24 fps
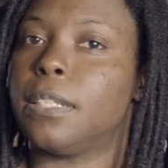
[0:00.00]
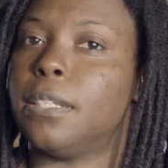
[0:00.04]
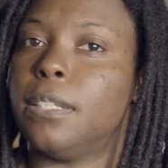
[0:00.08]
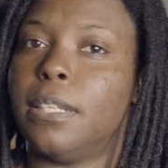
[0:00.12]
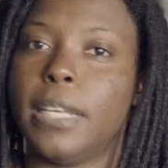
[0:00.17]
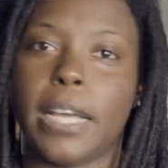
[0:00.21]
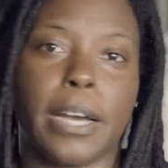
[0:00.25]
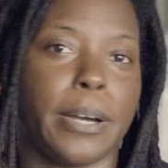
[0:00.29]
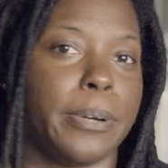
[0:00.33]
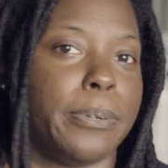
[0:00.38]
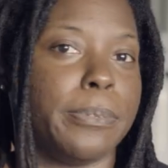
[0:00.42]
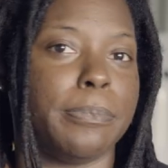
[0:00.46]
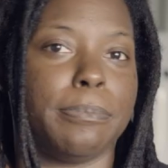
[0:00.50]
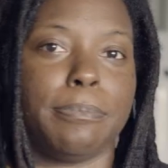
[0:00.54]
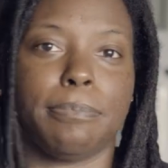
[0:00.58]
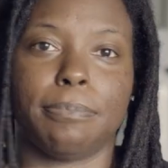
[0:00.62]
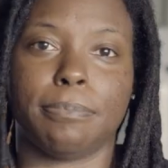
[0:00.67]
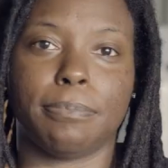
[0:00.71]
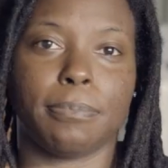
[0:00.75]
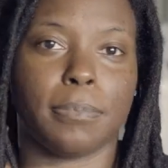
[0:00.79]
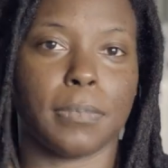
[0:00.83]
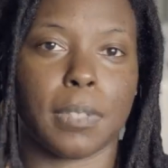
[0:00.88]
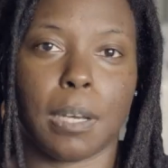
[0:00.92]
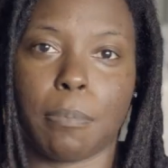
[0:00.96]
No,
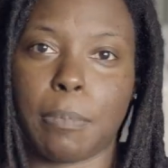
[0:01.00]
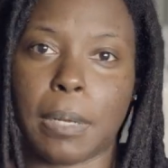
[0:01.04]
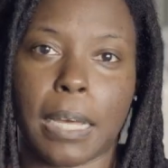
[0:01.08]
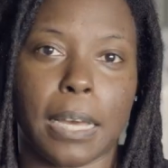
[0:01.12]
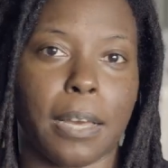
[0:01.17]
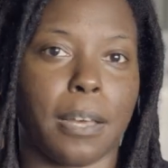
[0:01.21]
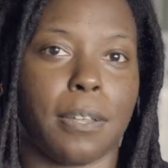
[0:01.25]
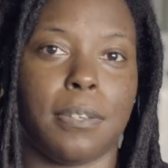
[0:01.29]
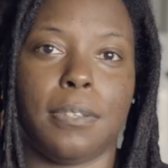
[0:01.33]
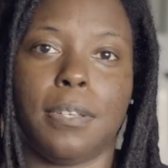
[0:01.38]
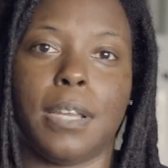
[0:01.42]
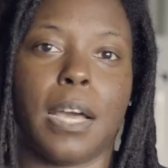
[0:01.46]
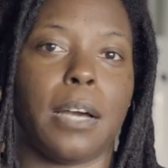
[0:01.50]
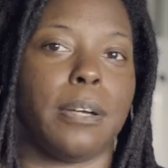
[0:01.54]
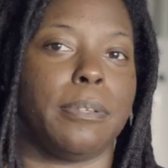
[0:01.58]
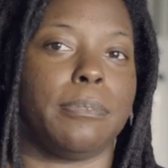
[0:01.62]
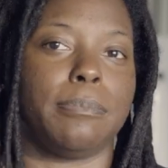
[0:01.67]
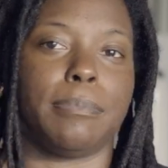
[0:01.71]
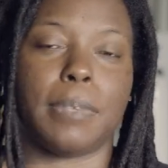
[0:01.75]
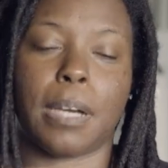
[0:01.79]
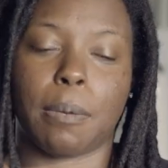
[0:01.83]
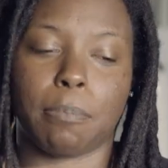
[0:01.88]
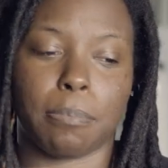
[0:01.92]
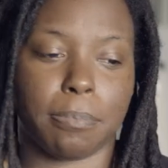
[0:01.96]

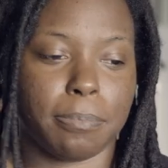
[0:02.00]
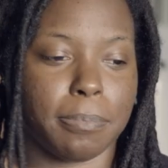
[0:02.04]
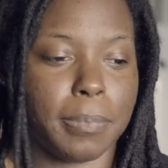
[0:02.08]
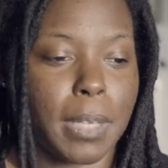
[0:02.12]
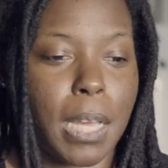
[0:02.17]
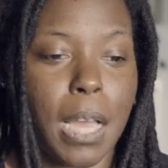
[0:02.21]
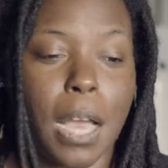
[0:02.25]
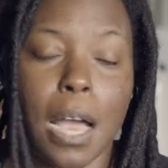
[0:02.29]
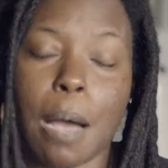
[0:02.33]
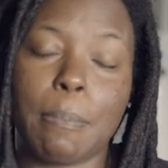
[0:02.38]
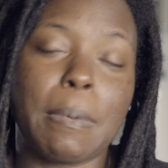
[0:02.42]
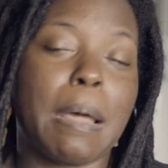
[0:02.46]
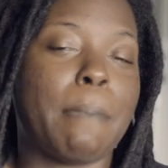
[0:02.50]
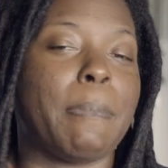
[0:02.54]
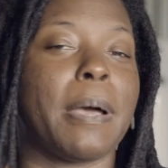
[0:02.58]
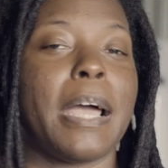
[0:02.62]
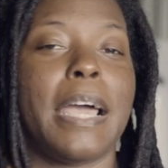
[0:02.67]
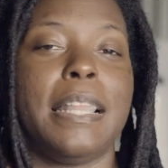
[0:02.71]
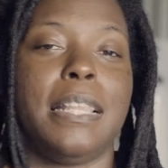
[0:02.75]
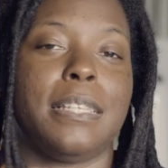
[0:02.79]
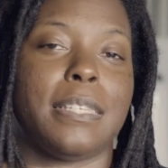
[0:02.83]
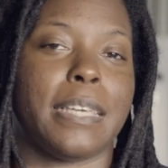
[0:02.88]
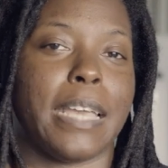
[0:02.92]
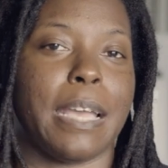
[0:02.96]
I'm not
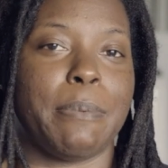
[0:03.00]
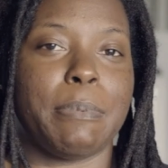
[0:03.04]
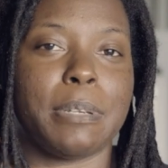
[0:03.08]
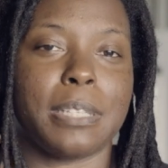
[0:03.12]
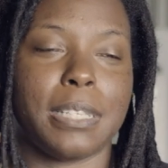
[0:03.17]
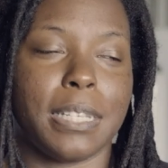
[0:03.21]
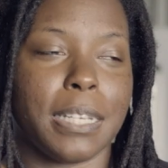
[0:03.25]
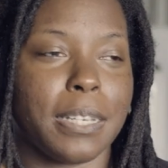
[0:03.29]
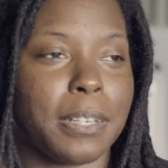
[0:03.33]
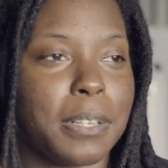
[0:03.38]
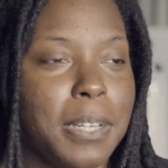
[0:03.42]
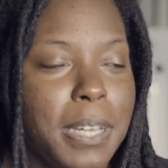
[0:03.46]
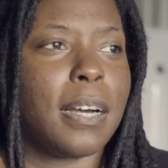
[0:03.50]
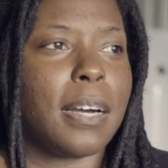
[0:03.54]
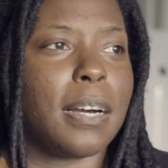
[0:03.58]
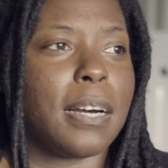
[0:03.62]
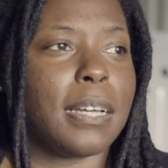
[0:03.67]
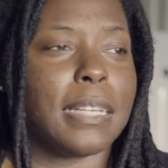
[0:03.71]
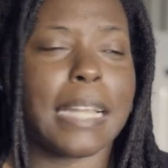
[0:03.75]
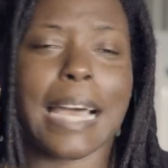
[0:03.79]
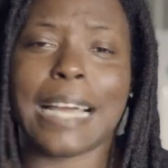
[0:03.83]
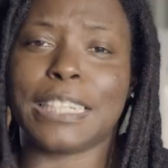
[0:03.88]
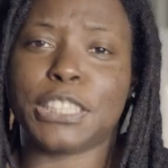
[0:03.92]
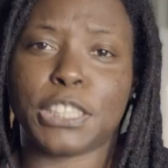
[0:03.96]
buying this camera still.
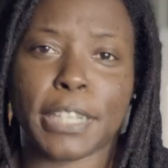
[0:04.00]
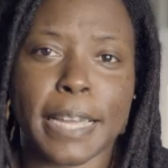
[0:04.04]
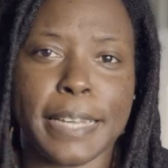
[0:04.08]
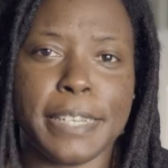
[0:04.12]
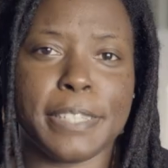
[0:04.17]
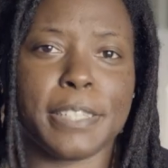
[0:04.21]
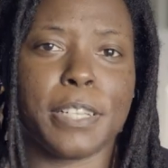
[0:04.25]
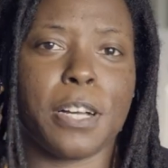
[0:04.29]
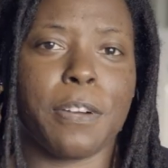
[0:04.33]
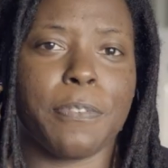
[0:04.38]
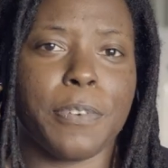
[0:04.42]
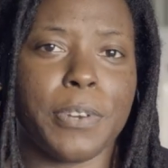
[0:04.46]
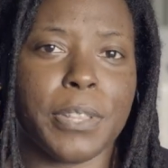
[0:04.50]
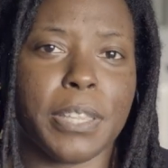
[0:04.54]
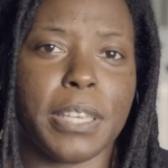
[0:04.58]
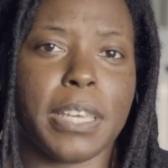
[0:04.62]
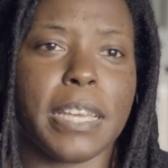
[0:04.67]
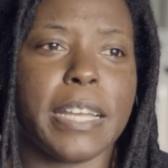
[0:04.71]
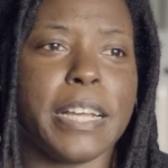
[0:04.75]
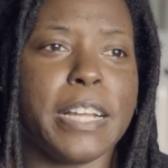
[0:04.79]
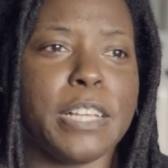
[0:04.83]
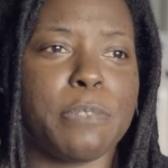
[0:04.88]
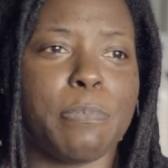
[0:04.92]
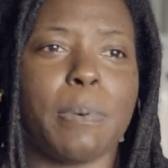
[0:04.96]
A lot changes over the
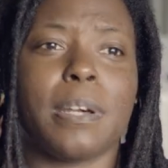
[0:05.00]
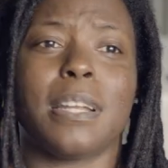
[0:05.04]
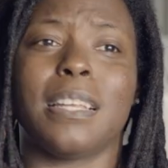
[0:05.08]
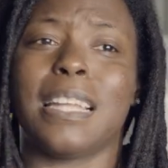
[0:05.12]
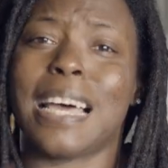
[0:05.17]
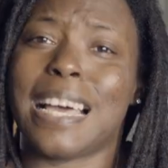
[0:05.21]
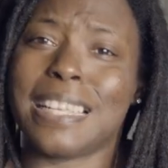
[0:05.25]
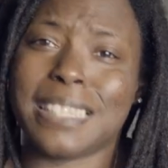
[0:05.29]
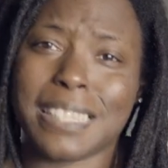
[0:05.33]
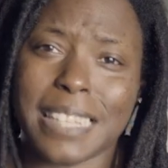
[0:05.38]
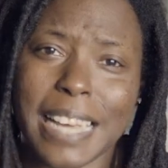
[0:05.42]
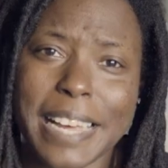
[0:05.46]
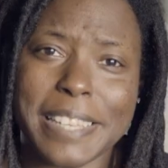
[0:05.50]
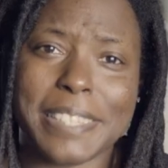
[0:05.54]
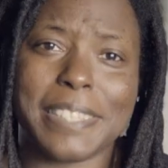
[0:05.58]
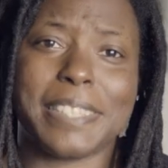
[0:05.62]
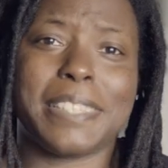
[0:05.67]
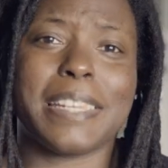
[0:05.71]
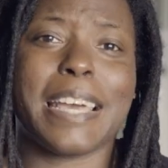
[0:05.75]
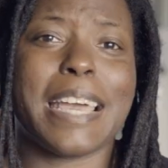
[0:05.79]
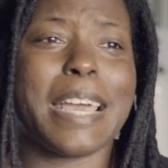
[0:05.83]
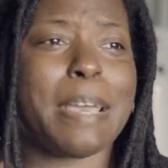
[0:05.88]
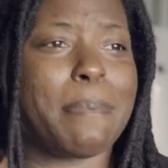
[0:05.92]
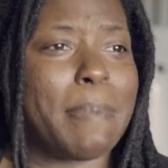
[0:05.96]
years, but a lot stays the
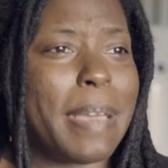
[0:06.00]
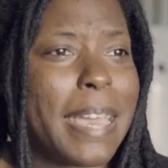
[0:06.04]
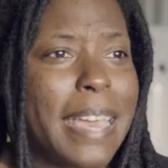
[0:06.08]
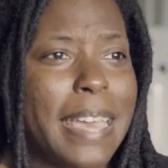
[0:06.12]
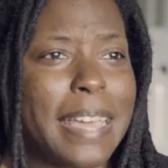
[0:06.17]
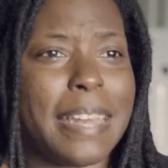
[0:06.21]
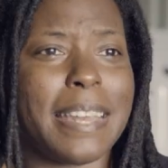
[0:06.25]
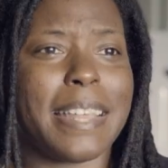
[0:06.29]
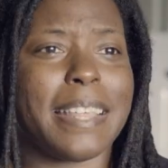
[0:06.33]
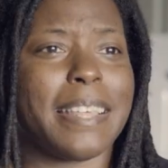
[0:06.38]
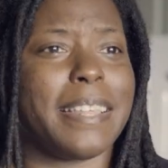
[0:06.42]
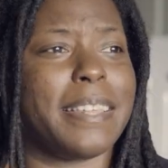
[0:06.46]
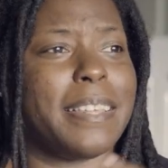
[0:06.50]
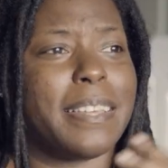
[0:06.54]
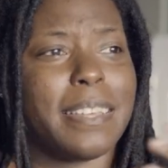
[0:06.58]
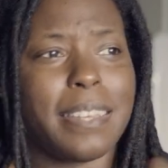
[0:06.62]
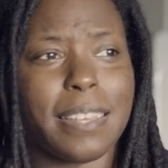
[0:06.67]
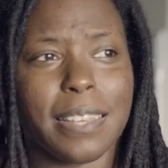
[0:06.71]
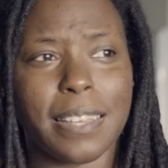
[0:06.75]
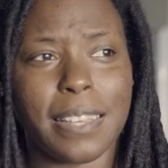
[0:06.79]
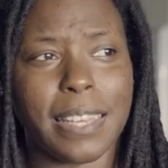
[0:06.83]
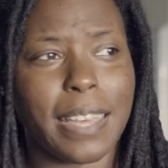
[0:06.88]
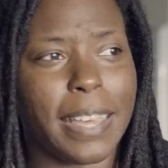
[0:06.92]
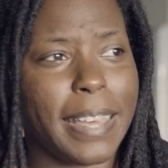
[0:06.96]
same. And
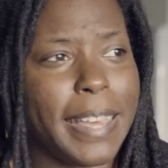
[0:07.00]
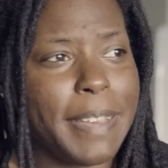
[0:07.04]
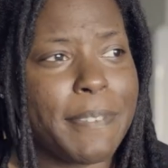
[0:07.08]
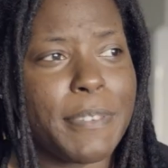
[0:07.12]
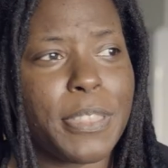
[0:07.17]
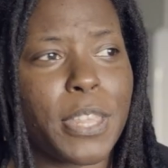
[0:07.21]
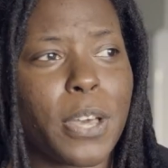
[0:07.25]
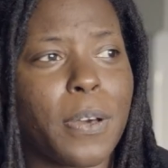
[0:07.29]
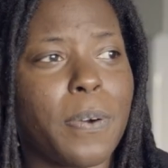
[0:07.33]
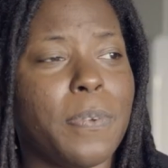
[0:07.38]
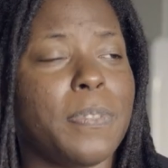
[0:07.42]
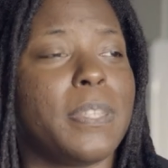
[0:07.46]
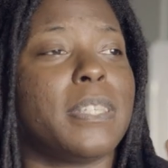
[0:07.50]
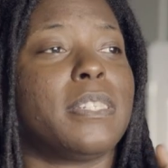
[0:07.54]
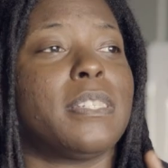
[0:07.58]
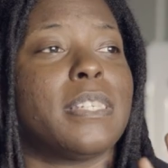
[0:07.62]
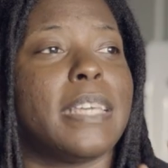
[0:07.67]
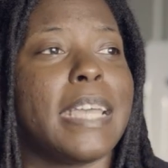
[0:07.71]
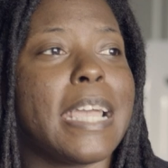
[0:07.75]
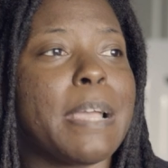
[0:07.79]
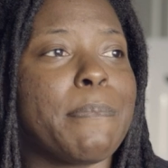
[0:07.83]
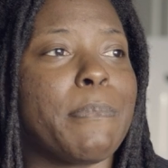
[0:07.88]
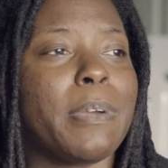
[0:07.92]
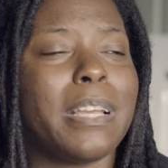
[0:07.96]
even though this
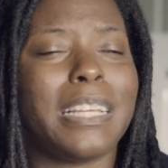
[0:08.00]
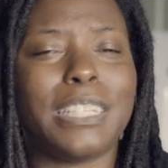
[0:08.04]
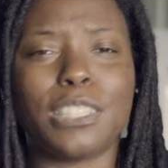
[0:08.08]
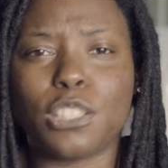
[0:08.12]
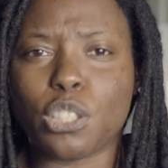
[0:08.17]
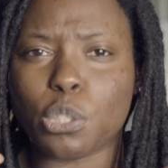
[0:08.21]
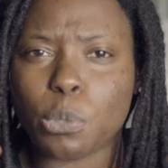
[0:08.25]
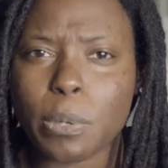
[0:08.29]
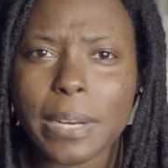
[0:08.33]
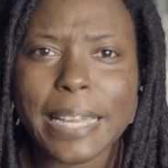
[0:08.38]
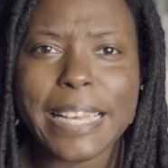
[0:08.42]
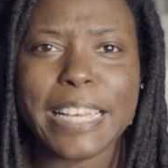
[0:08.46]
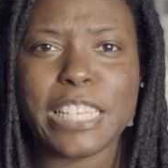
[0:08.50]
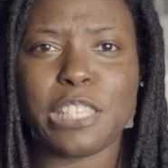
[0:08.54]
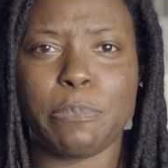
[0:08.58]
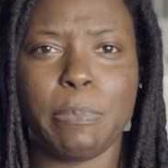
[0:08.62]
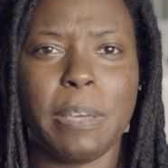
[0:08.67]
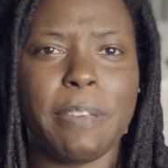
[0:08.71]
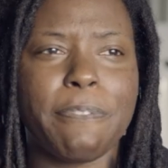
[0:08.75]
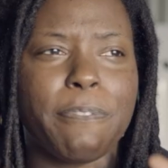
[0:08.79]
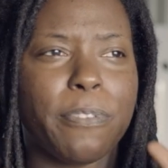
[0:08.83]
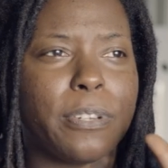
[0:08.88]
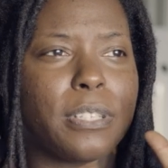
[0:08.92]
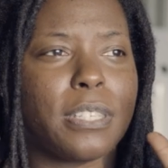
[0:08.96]
camera intrigues
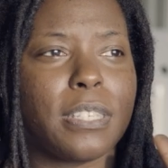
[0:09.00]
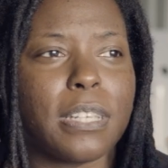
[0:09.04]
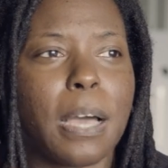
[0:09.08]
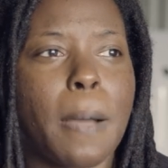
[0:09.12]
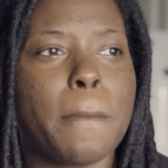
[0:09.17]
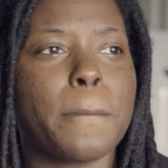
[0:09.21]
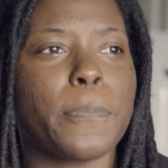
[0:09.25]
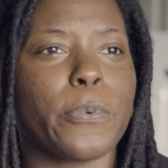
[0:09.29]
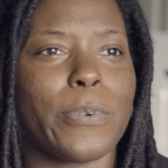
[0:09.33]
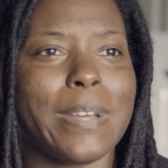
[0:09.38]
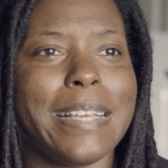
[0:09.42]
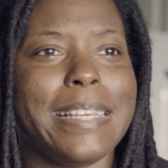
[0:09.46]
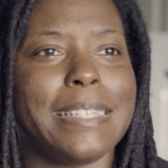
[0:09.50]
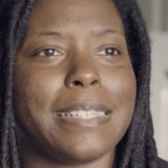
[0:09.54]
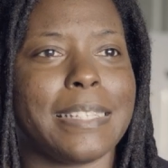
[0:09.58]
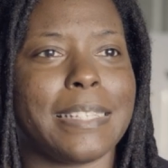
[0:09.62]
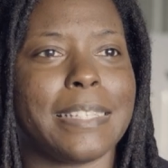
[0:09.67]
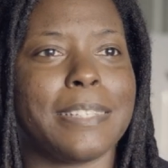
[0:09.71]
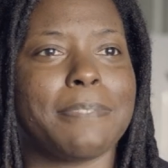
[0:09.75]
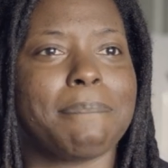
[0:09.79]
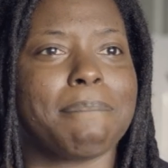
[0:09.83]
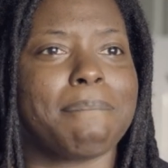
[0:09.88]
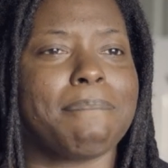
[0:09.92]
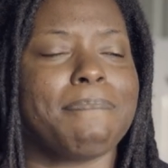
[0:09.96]
me for some
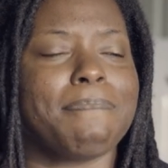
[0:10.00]
reason,